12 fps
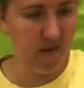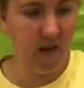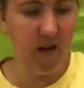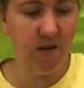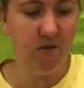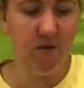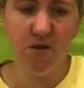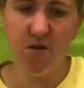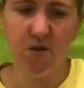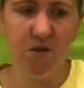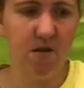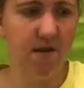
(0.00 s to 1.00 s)
And you can do
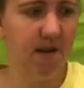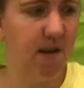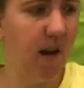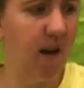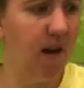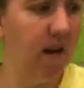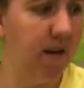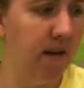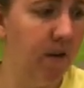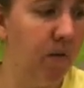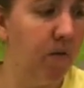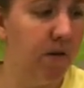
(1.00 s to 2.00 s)
yours in any
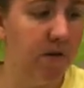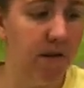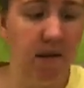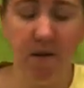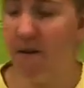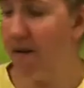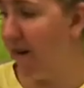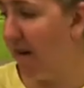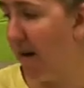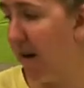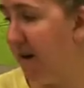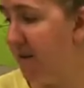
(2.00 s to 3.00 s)
order that you like.
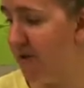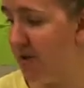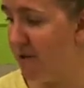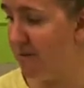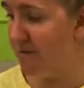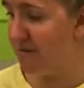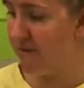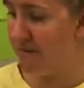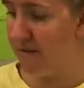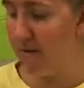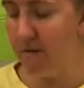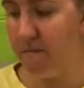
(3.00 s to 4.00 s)
I just chose this
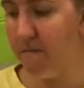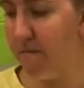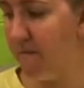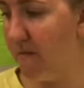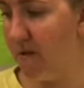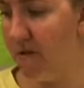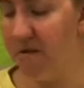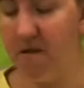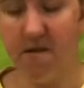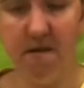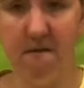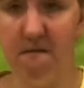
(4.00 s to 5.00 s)
color, or this